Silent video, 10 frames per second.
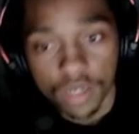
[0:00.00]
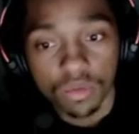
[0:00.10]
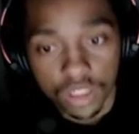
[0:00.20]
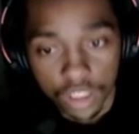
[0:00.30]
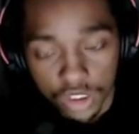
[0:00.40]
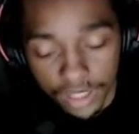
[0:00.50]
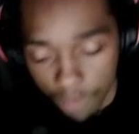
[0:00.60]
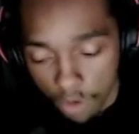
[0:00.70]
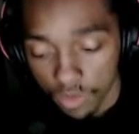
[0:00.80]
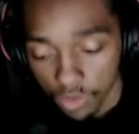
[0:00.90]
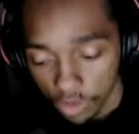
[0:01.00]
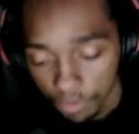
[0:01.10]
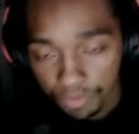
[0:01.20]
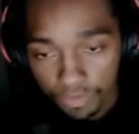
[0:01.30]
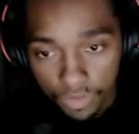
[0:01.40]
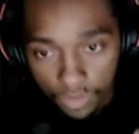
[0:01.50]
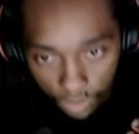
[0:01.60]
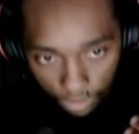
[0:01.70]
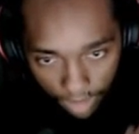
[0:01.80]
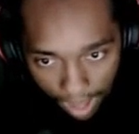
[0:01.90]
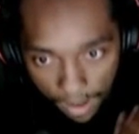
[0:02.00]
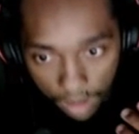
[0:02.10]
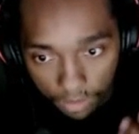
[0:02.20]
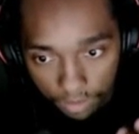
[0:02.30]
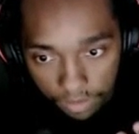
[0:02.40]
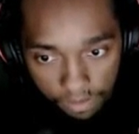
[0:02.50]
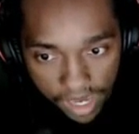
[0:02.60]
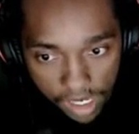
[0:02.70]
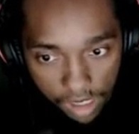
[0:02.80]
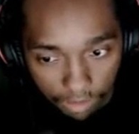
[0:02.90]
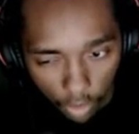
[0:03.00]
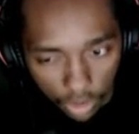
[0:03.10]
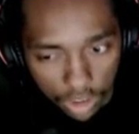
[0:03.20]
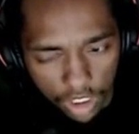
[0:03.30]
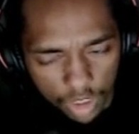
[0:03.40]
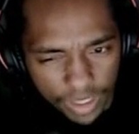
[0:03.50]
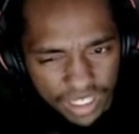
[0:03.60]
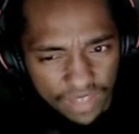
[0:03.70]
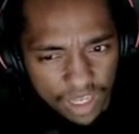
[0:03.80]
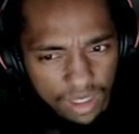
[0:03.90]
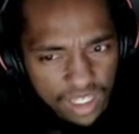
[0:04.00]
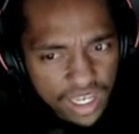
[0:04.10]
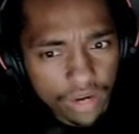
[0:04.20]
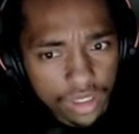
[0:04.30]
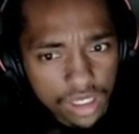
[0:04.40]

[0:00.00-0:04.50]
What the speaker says: clutch in that moment. Well, how about make him more clutch by giving him a carry?